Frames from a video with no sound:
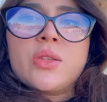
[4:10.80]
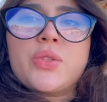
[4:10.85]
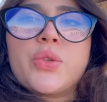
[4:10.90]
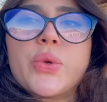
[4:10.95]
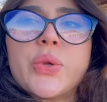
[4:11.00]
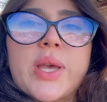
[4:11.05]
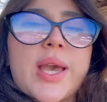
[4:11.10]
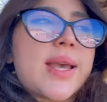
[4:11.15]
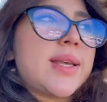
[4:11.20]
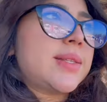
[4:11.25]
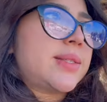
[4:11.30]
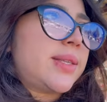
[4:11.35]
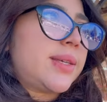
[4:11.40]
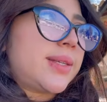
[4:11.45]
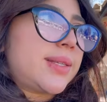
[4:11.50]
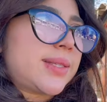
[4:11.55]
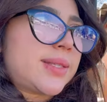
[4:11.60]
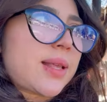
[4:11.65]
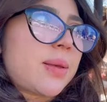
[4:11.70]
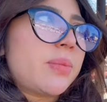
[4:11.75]
So guys, there
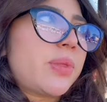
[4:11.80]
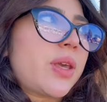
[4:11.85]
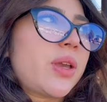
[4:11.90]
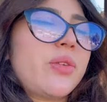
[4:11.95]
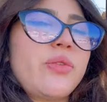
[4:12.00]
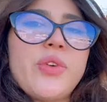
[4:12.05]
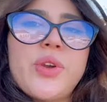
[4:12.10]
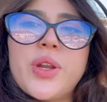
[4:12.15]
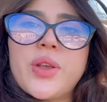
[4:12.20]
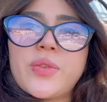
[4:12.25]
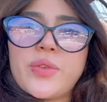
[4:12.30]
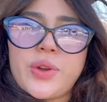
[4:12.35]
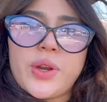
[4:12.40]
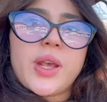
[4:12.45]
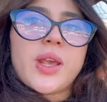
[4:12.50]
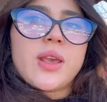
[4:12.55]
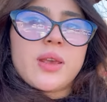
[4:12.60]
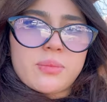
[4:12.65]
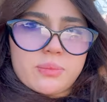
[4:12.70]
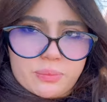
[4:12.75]
is something very,
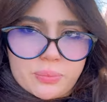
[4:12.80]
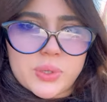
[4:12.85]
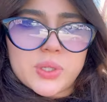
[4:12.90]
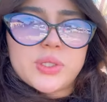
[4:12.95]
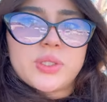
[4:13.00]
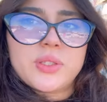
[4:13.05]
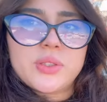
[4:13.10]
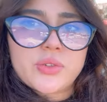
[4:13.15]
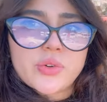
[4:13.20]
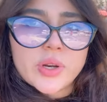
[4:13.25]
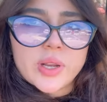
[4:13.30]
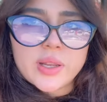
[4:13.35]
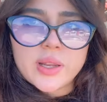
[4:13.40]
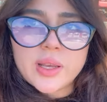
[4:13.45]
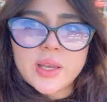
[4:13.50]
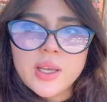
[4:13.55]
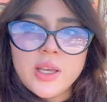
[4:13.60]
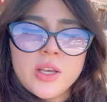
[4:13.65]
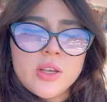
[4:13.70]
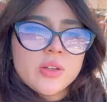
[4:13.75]
very important really.